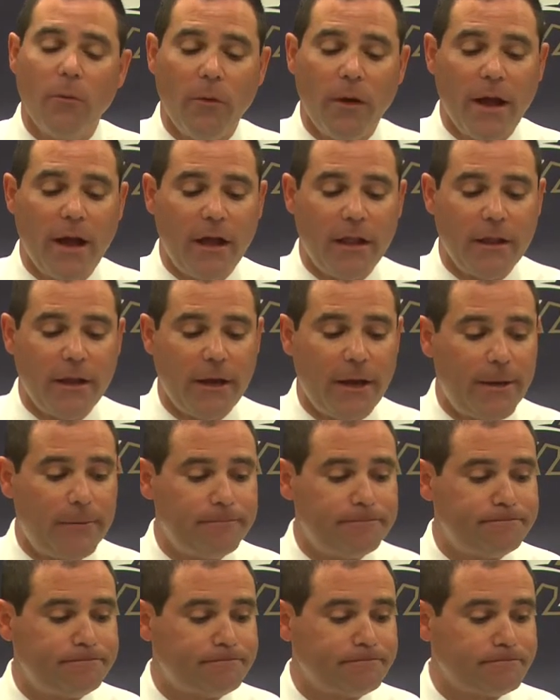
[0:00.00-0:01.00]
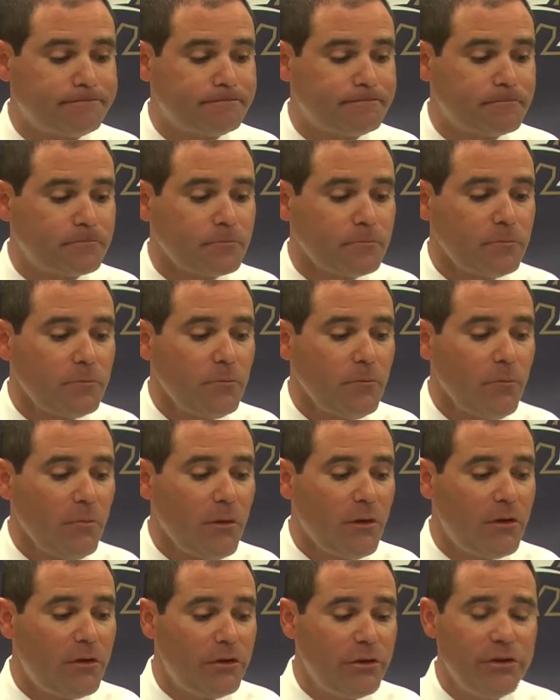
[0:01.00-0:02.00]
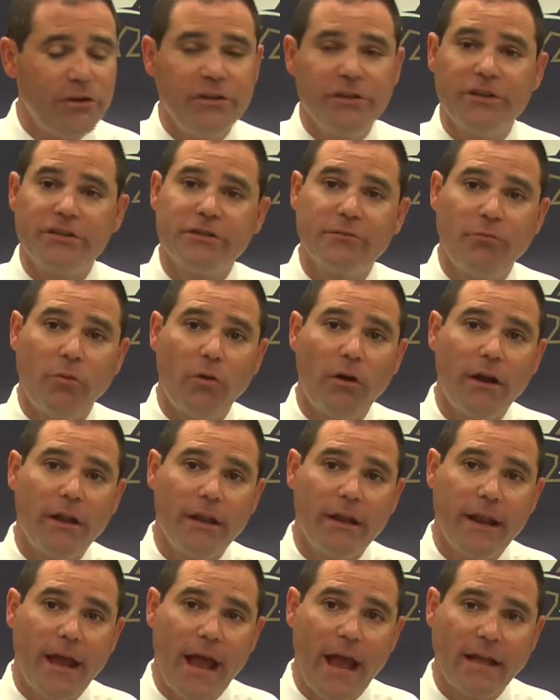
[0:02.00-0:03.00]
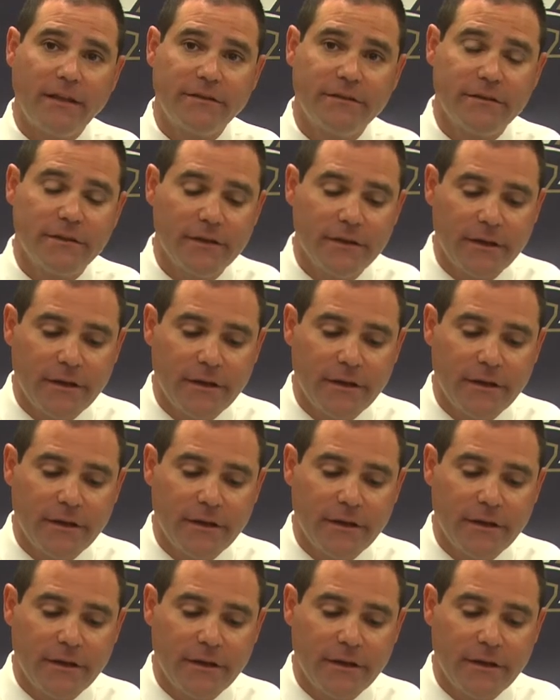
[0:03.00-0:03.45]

Well, clearly disappointed in that.